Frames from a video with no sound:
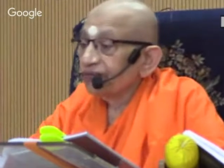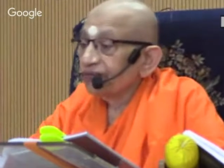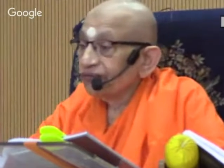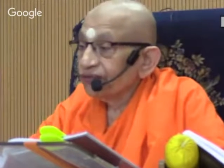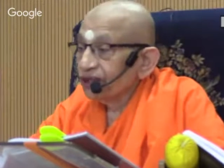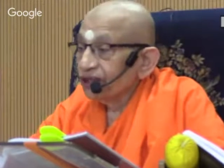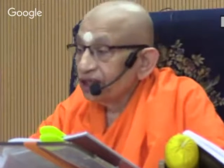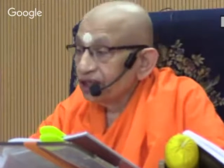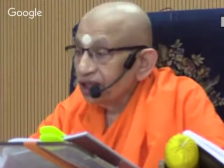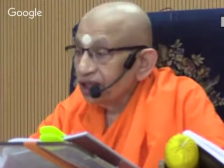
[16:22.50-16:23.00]

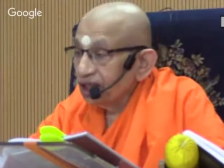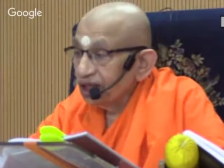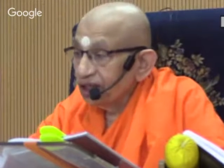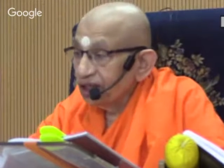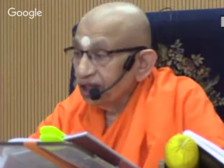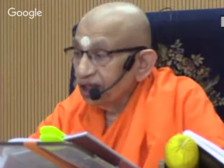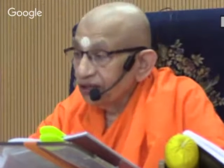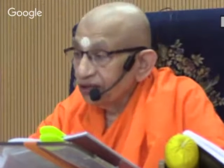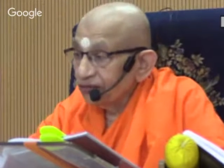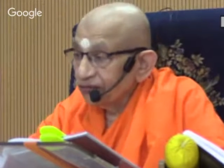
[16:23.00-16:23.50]
of a
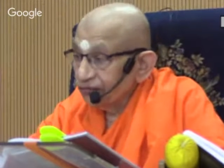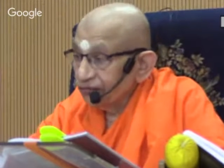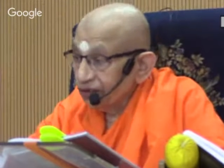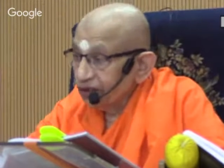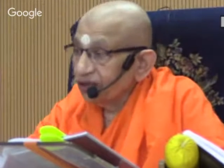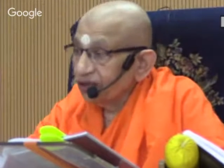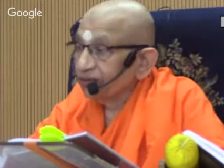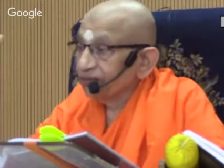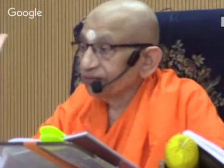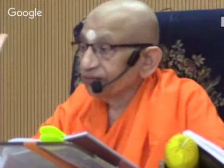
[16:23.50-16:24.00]
name and a
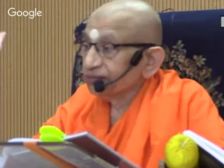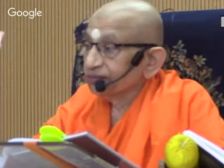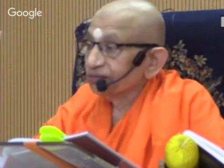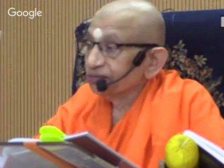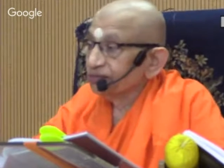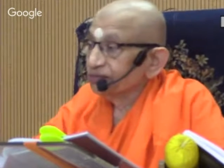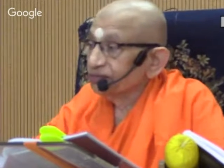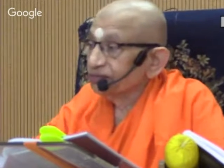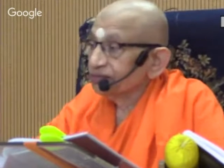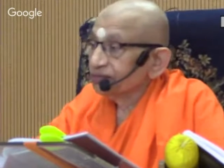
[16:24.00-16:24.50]

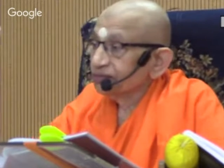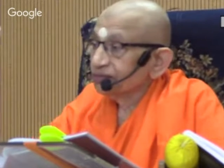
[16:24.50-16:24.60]
form.